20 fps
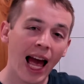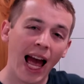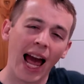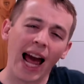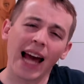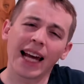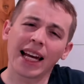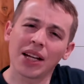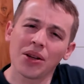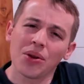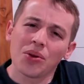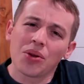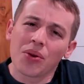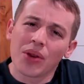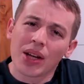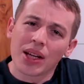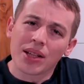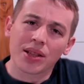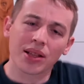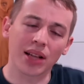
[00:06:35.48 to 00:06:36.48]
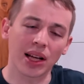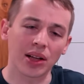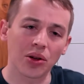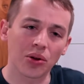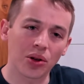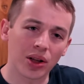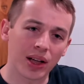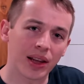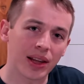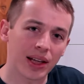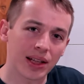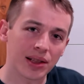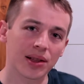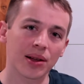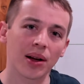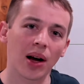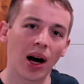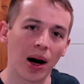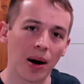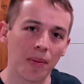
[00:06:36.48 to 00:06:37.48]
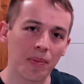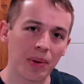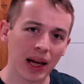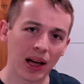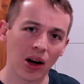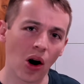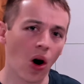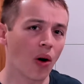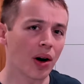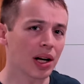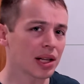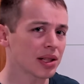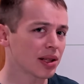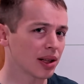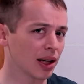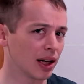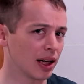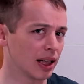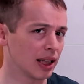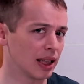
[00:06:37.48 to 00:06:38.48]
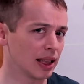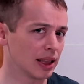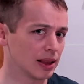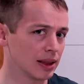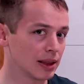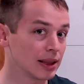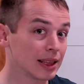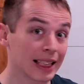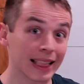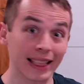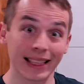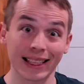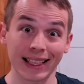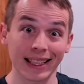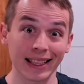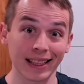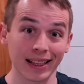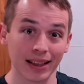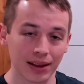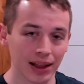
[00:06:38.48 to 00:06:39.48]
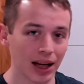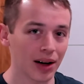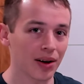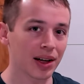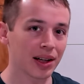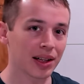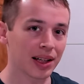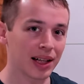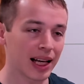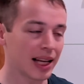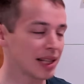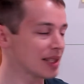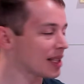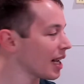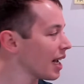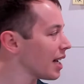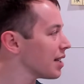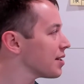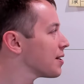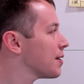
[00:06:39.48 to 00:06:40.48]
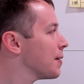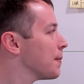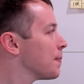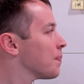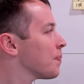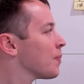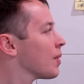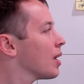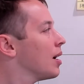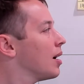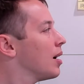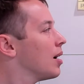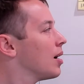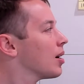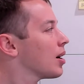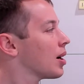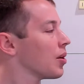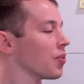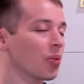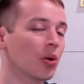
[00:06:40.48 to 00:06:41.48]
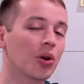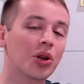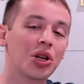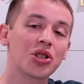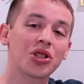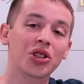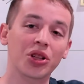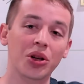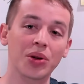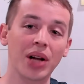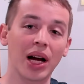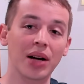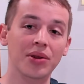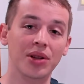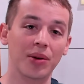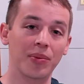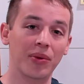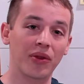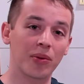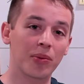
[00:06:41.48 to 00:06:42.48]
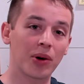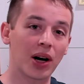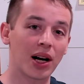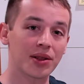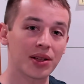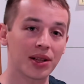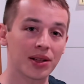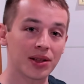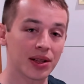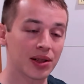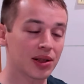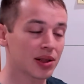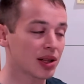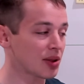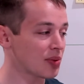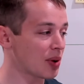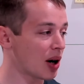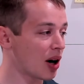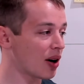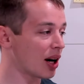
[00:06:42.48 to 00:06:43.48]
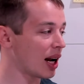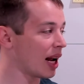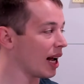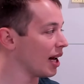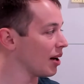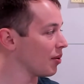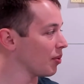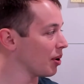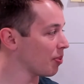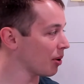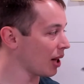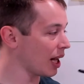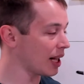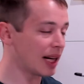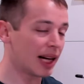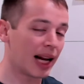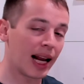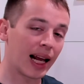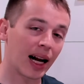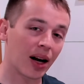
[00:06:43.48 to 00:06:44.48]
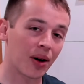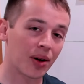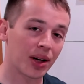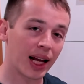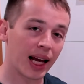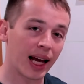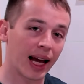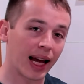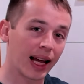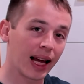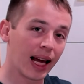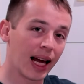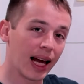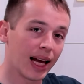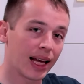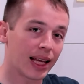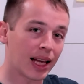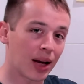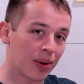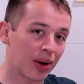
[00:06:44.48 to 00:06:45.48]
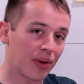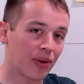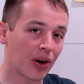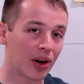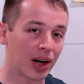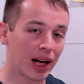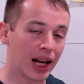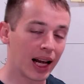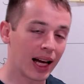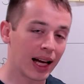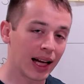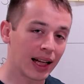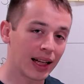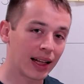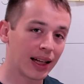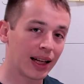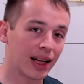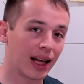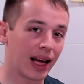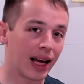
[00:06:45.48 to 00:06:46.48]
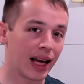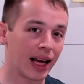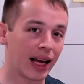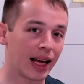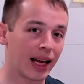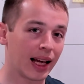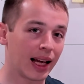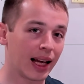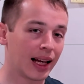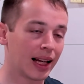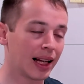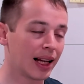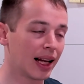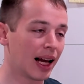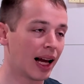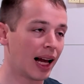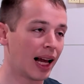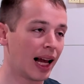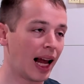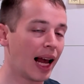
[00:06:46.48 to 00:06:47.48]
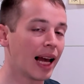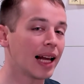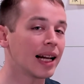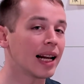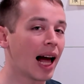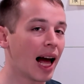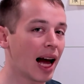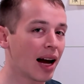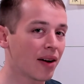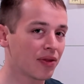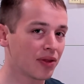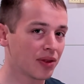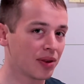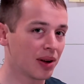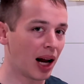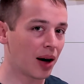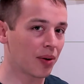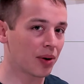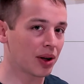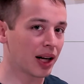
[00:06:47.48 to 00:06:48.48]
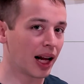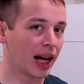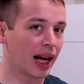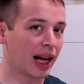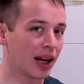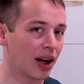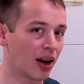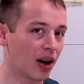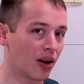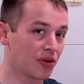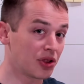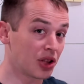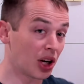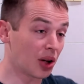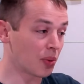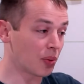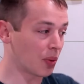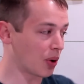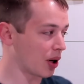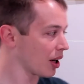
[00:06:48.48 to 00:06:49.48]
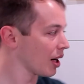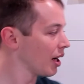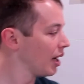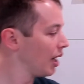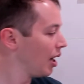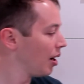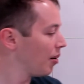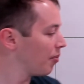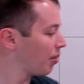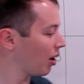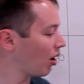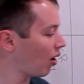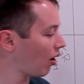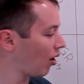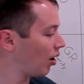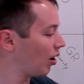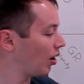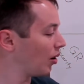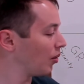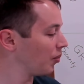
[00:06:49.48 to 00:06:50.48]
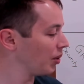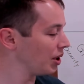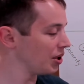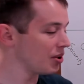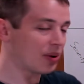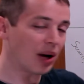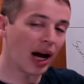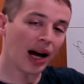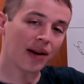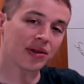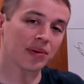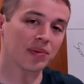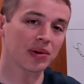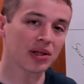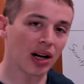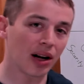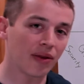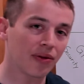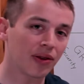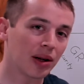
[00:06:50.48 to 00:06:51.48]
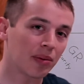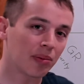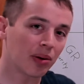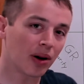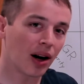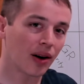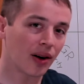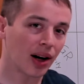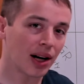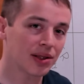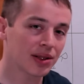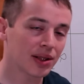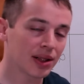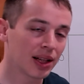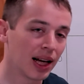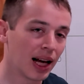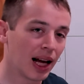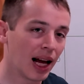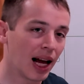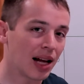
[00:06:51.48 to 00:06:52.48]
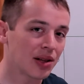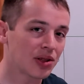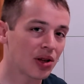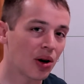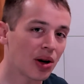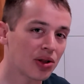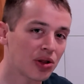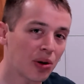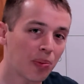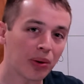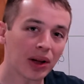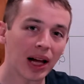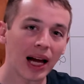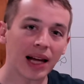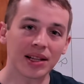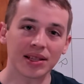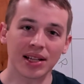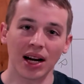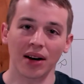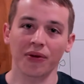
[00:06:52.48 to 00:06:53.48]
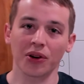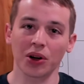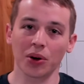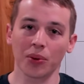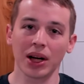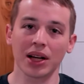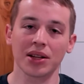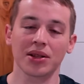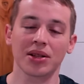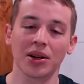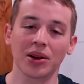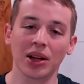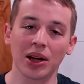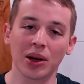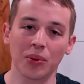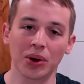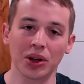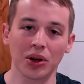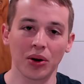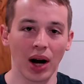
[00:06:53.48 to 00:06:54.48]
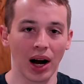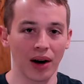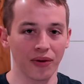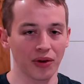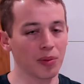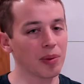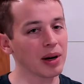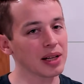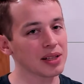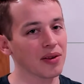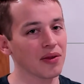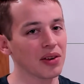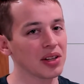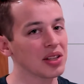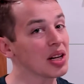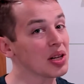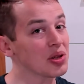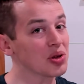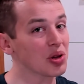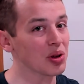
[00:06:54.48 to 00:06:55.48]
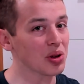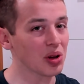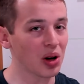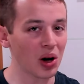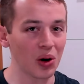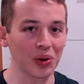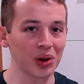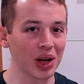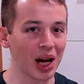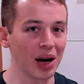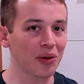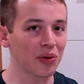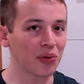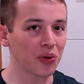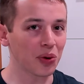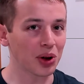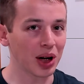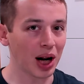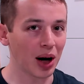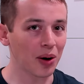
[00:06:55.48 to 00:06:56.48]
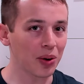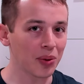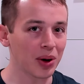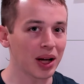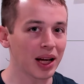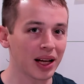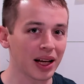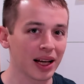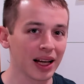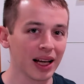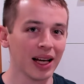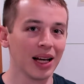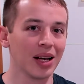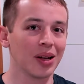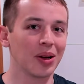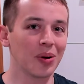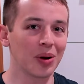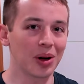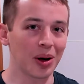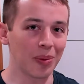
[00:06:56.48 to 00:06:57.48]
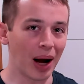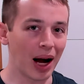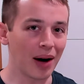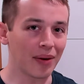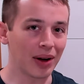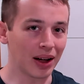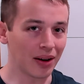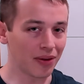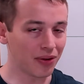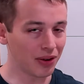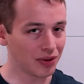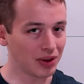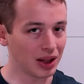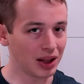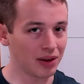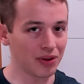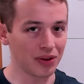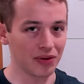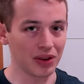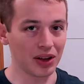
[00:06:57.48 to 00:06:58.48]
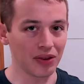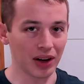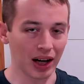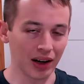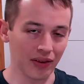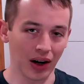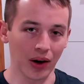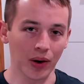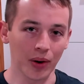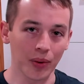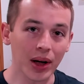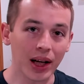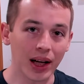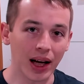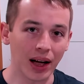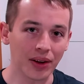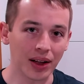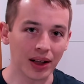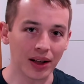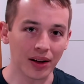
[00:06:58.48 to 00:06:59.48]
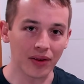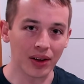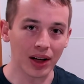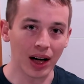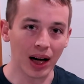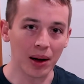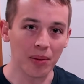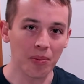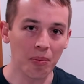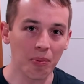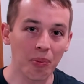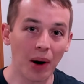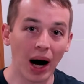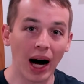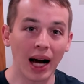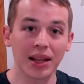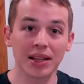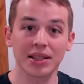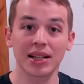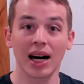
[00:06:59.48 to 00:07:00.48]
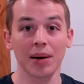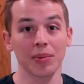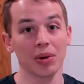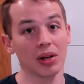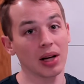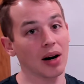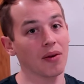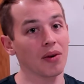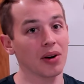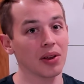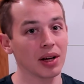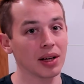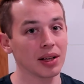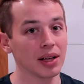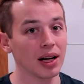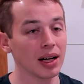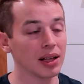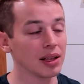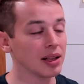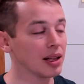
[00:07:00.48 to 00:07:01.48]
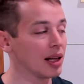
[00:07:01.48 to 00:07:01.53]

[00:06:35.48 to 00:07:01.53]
hey, can you do this? Can you look at this? Being always linked in nowadays, I guess, can really slow down some of your processes. Because we planned an 8-hour day, yeah, we've already hit a 8.5-hour day of done work, but we do have some stuff in progress. And so as you plan this out for your week, suddenly when you have your best of intention to only have a 40-hour week, you end up having a 50, 55-hour week at the end of the day by the time you get everything done.